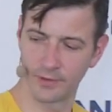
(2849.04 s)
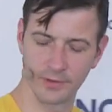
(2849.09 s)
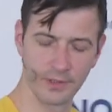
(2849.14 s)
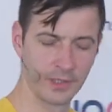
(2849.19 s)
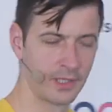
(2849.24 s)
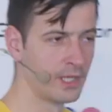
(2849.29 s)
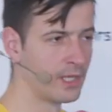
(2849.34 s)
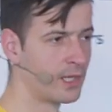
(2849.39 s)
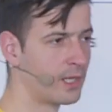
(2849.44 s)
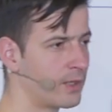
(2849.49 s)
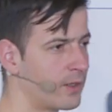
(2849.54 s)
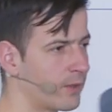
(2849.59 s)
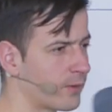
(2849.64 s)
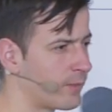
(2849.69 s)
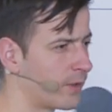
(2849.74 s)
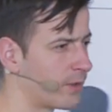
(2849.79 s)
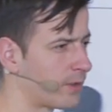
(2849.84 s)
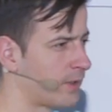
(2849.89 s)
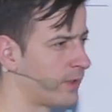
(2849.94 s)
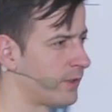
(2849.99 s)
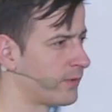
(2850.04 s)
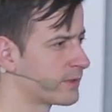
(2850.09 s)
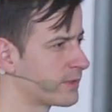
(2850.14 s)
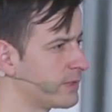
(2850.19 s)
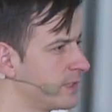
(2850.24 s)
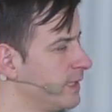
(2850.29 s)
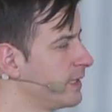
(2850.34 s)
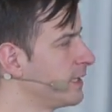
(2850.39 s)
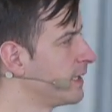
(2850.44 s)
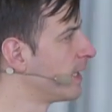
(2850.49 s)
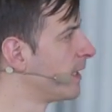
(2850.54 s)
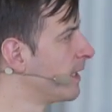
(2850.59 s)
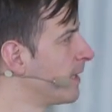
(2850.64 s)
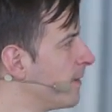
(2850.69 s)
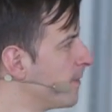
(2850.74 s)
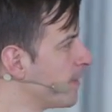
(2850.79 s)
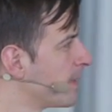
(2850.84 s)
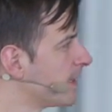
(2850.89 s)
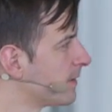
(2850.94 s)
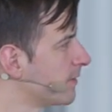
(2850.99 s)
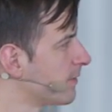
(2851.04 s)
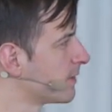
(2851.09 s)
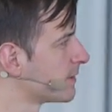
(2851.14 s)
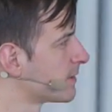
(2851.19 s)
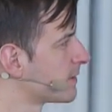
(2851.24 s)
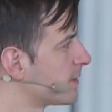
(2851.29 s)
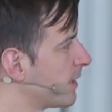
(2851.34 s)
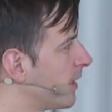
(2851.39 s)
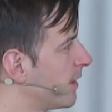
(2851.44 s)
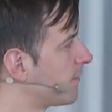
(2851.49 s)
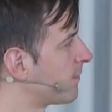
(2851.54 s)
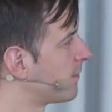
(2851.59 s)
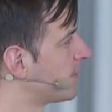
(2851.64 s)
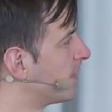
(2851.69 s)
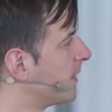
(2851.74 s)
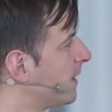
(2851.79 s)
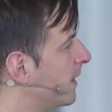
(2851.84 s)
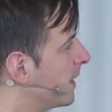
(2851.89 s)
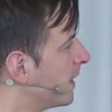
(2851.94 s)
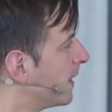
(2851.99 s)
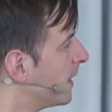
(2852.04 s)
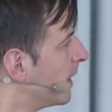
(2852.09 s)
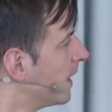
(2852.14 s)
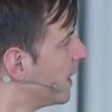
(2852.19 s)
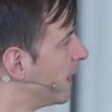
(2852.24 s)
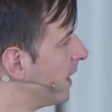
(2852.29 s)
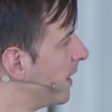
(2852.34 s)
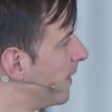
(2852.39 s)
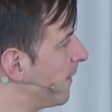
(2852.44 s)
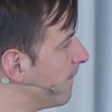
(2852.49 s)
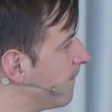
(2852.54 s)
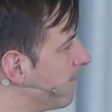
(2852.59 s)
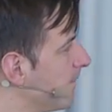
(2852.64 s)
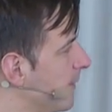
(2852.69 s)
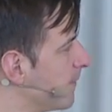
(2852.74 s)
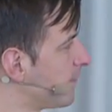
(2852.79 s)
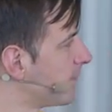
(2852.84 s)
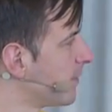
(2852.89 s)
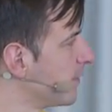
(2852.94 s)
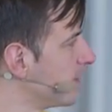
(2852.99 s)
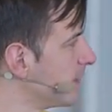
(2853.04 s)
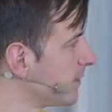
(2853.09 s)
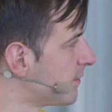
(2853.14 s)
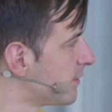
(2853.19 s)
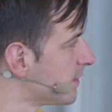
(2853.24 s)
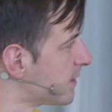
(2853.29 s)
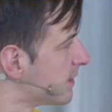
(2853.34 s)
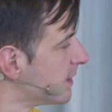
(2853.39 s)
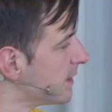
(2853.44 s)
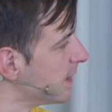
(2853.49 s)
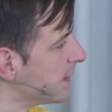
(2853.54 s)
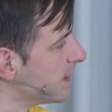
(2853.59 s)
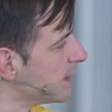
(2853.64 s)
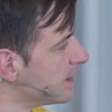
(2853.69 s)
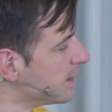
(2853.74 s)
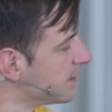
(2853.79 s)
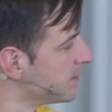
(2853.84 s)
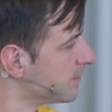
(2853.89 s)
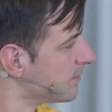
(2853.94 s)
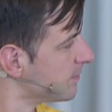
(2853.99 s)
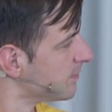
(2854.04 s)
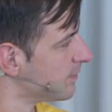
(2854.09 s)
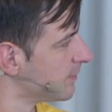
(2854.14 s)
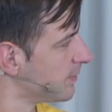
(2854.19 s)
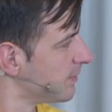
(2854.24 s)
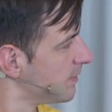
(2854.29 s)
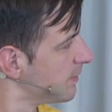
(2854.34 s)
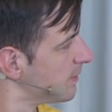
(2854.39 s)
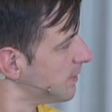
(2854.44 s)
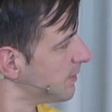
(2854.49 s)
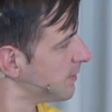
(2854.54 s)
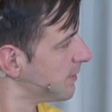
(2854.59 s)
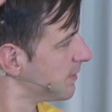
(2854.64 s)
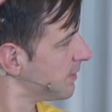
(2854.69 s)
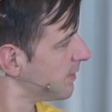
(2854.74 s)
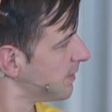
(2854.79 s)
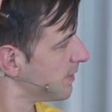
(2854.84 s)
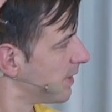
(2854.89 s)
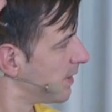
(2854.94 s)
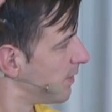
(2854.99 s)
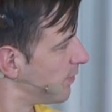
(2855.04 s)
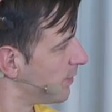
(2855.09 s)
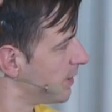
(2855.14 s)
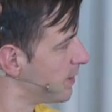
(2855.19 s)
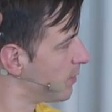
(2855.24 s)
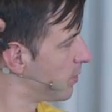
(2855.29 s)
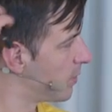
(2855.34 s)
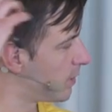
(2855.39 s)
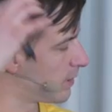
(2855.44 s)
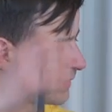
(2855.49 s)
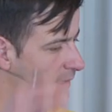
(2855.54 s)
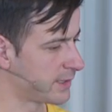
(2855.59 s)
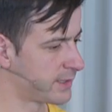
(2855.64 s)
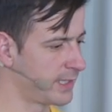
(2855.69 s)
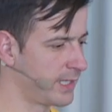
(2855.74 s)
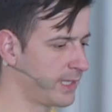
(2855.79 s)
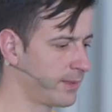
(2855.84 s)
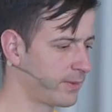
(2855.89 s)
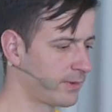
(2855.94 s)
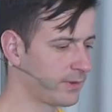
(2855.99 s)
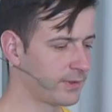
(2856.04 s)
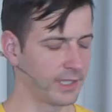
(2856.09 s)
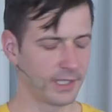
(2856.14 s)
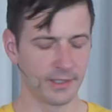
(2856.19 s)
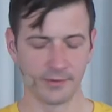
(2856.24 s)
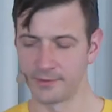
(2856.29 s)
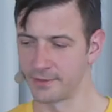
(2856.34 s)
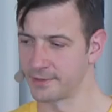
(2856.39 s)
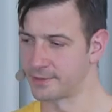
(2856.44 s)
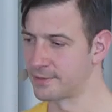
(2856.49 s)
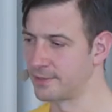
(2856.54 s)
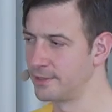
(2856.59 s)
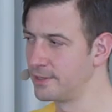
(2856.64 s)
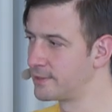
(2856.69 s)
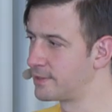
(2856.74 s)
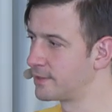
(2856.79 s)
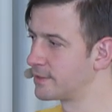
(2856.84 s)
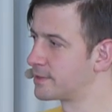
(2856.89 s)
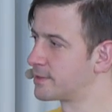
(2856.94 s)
to look more closely, into this stuff. Um, if you're interested in a real world example and this leasing